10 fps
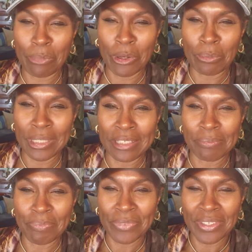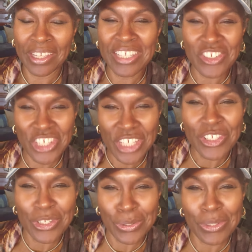moment and
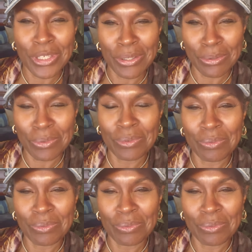just do you.